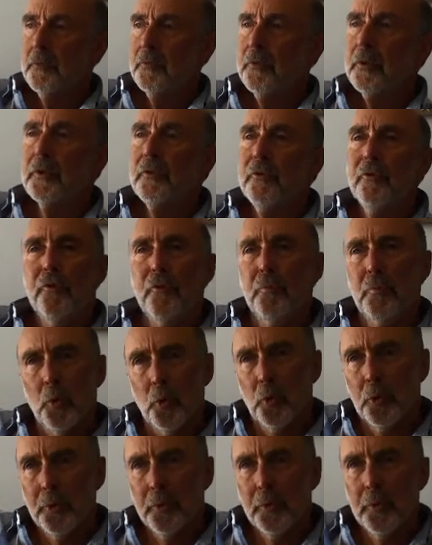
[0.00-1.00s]
fairly
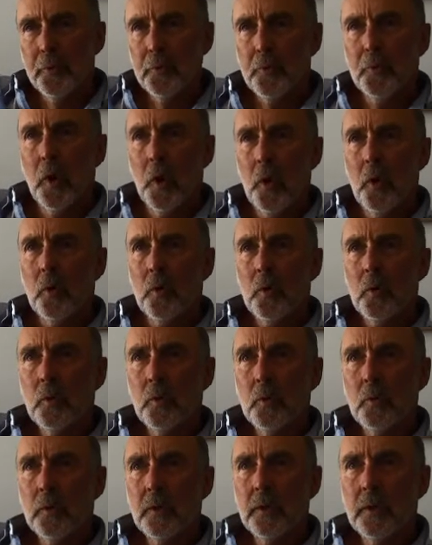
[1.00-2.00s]
subordinate
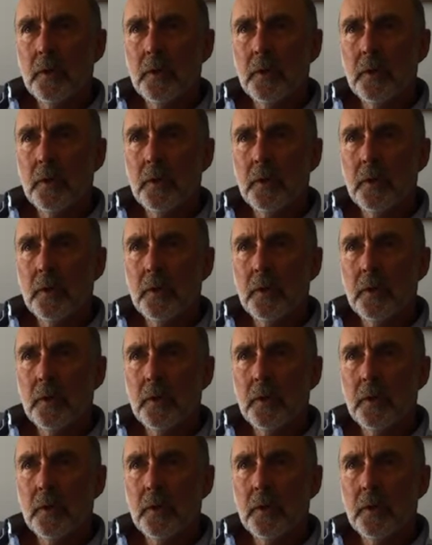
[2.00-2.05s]
role.